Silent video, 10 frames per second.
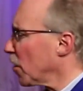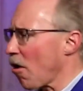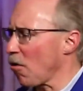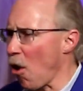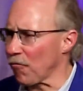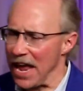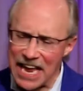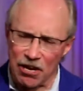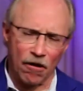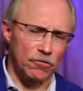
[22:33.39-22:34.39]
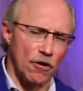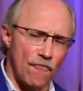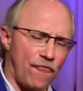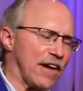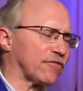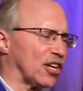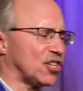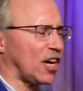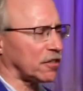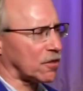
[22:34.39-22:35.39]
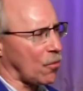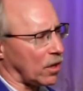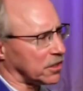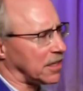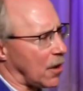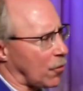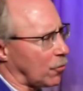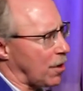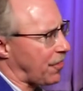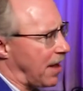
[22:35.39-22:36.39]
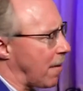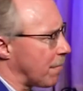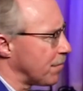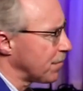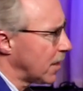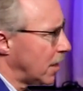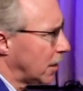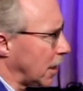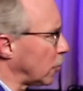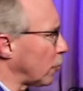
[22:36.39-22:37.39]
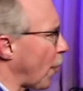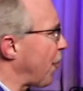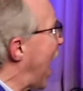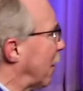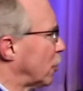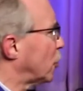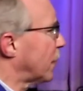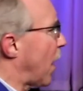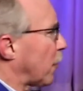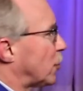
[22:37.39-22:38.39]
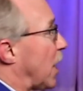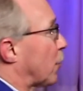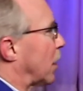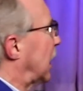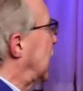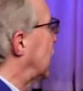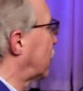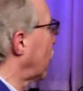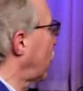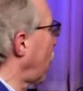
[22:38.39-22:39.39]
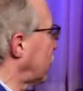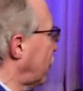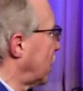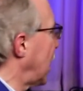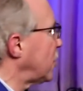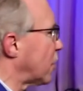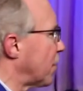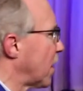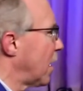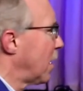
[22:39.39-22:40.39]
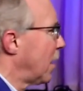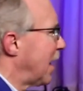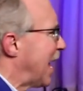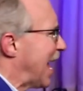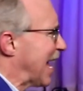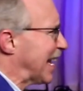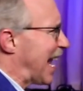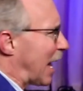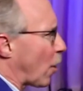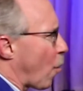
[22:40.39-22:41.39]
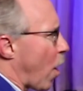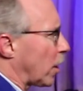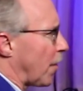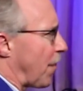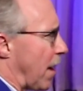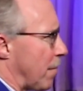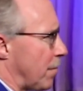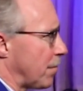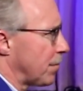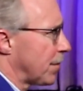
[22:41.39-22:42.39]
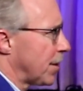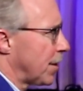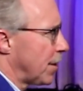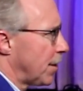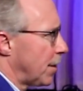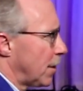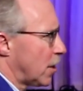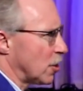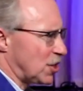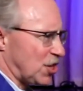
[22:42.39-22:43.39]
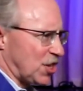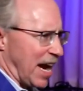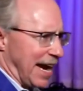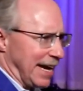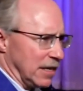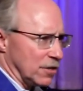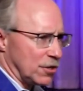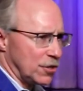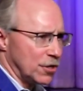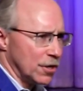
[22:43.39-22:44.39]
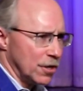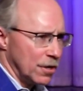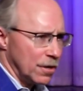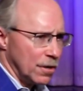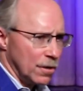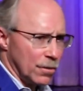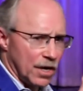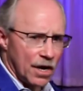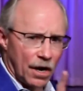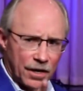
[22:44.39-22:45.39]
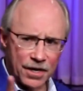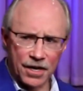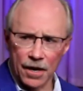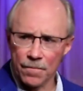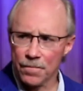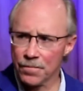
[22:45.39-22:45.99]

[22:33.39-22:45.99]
They're all over 850, just the ones that were with them, let alone the thousands of others they had released across the nation. And not a one of them could change what God had done.